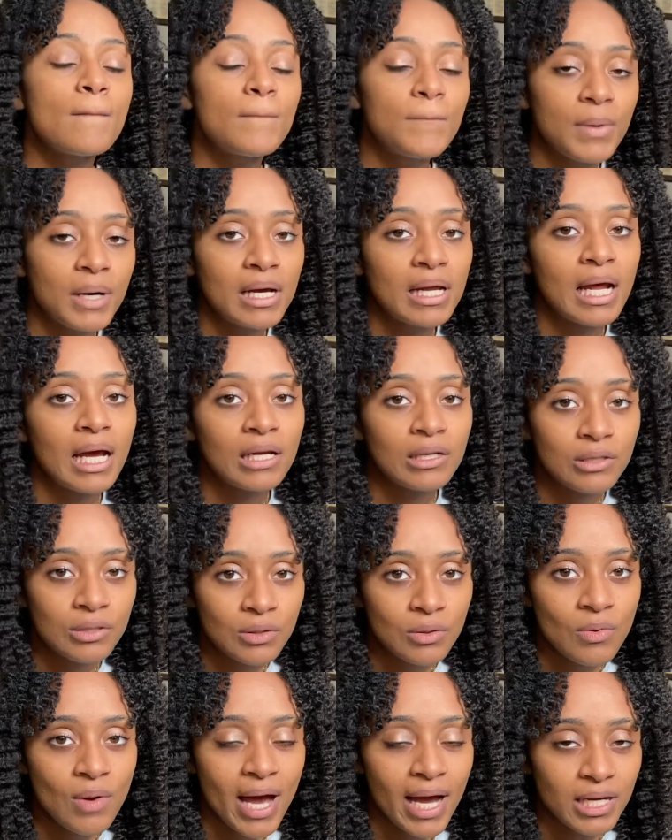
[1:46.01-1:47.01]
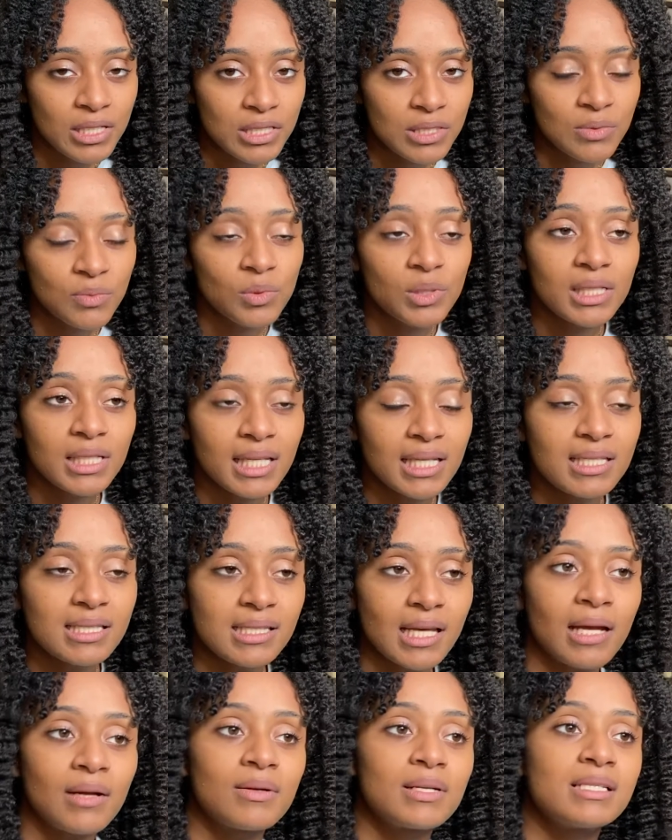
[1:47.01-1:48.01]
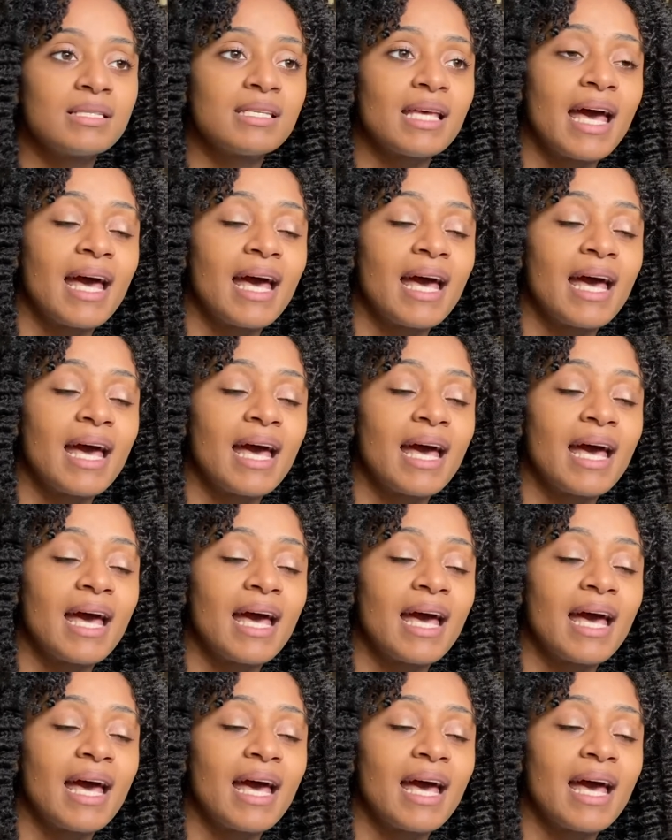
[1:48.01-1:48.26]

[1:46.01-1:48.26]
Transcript: but I do actually really like sirens